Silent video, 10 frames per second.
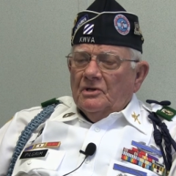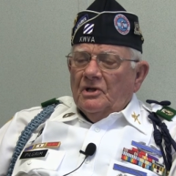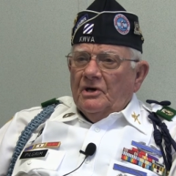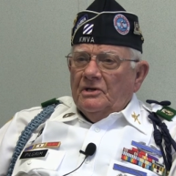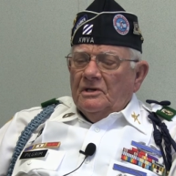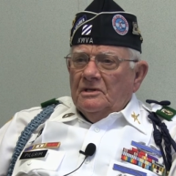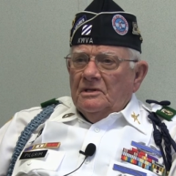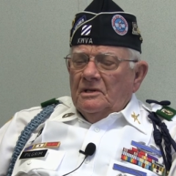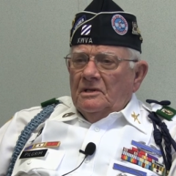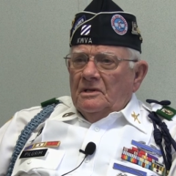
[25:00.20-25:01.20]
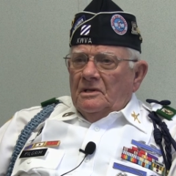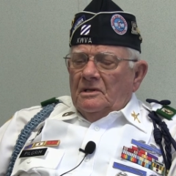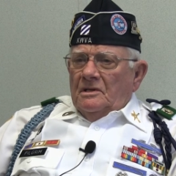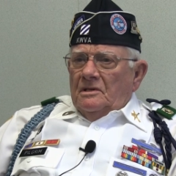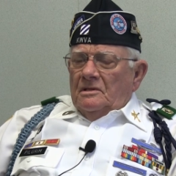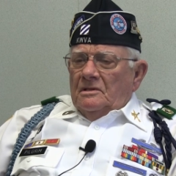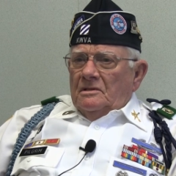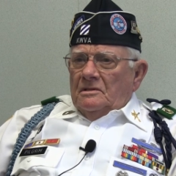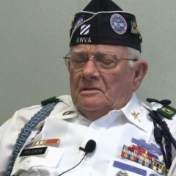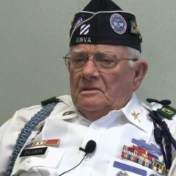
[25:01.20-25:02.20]
hmm. line.
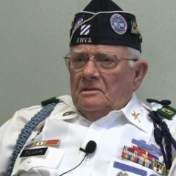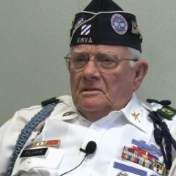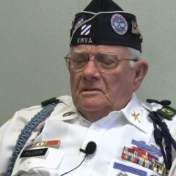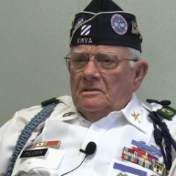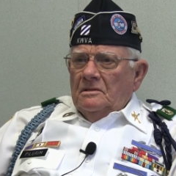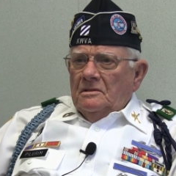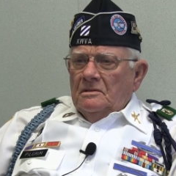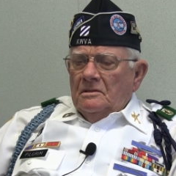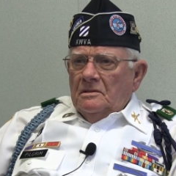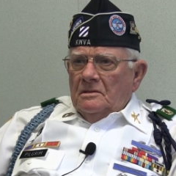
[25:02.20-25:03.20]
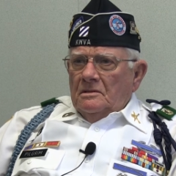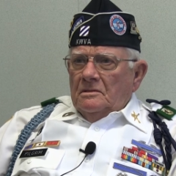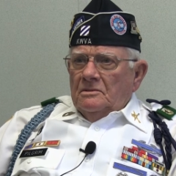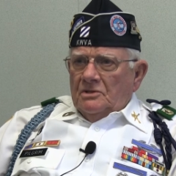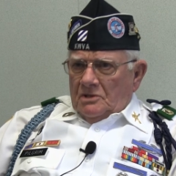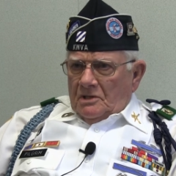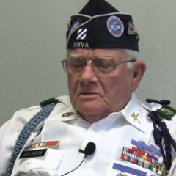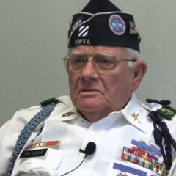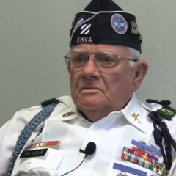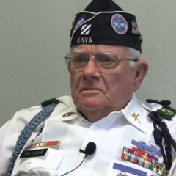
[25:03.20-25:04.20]
So you were wounded, right? But you yeah. were
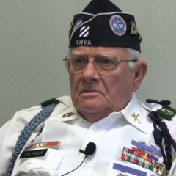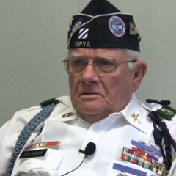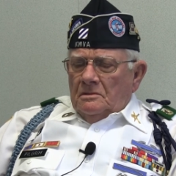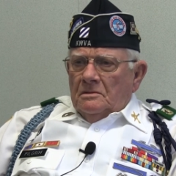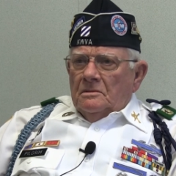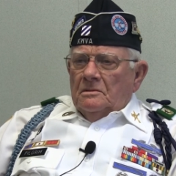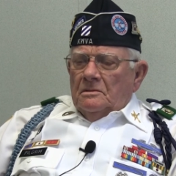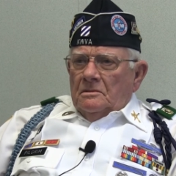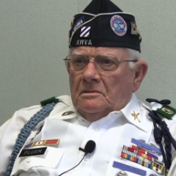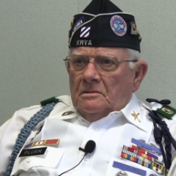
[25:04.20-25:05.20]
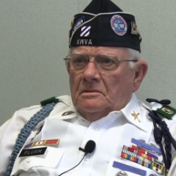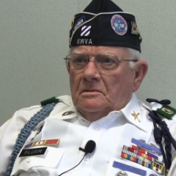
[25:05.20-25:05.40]
not into the hospital?